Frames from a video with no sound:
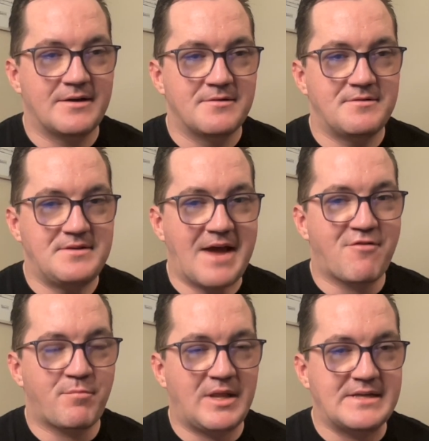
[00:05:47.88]

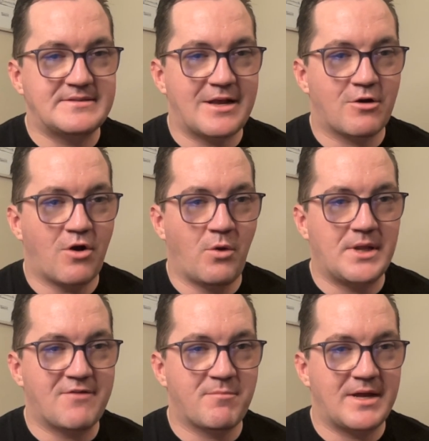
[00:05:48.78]
never play center,
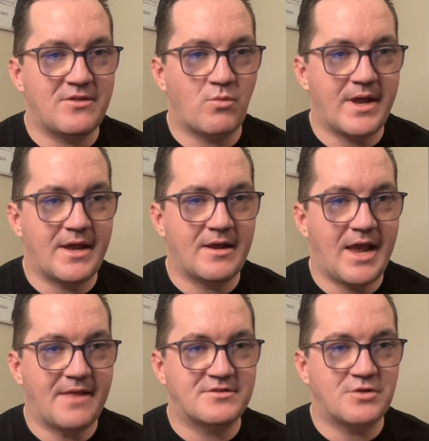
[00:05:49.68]
only ever play the wing,
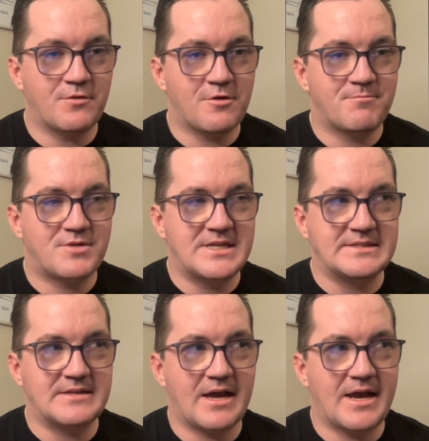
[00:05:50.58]
and so they're
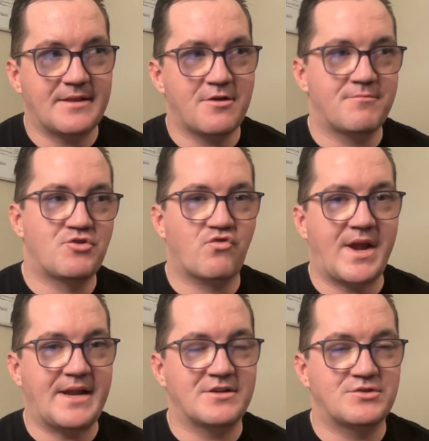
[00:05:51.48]

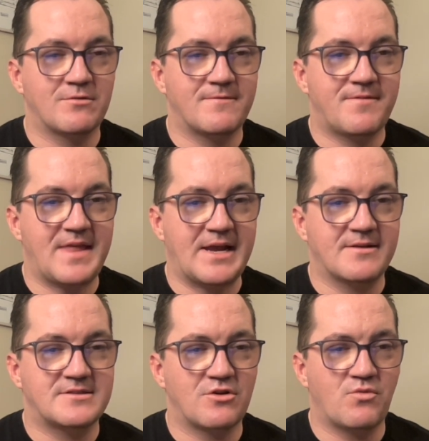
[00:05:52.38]
trained to sort of think a
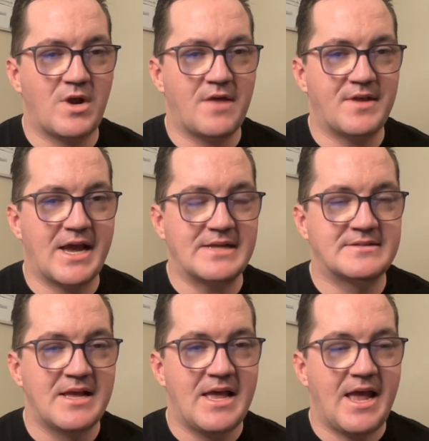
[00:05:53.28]
certain way on the ice,
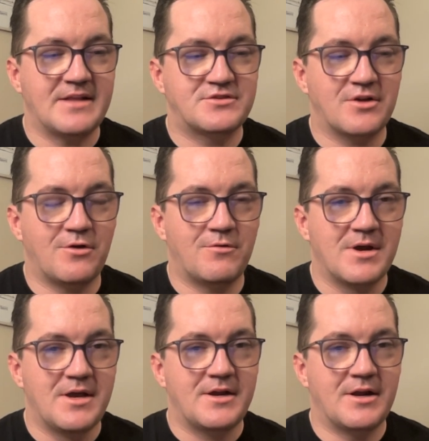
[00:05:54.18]
and so
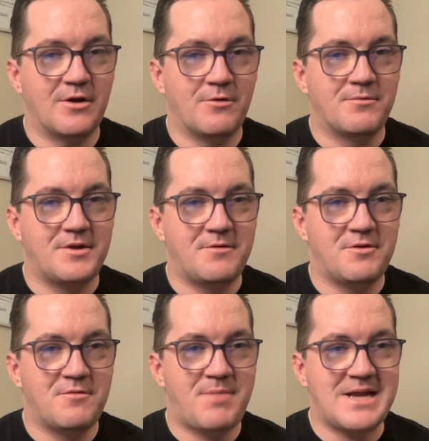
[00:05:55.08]

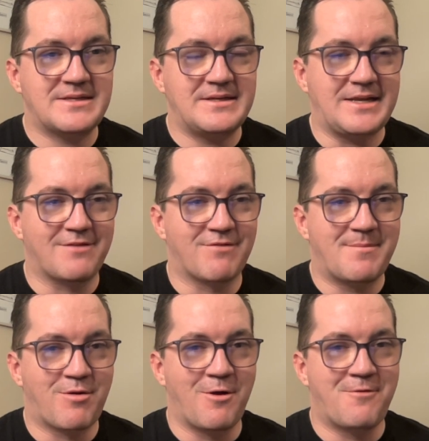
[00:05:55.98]
you basically need to
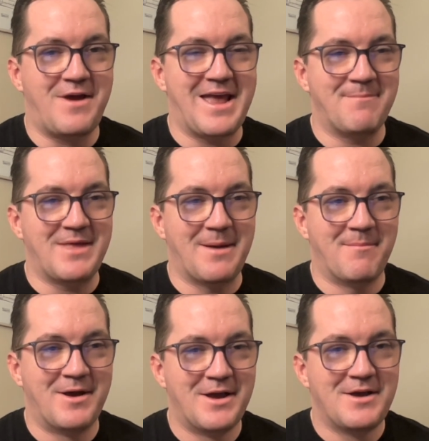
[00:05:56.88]
reprogram
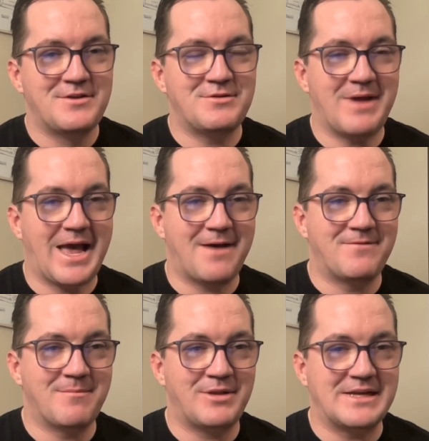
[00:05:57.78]
them to
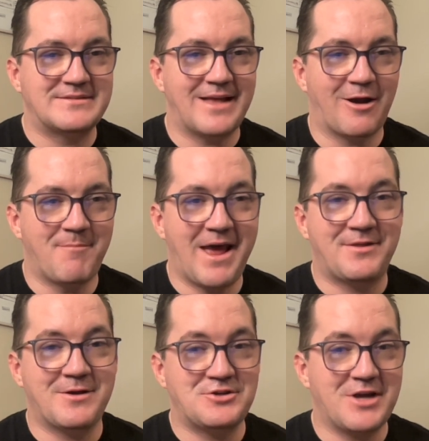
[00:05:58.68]
have them play center.
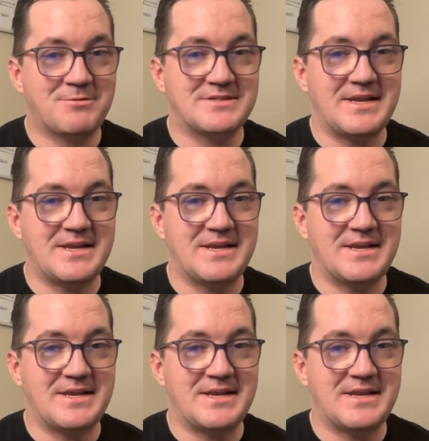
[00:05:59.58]
Matthew Tkachuk was a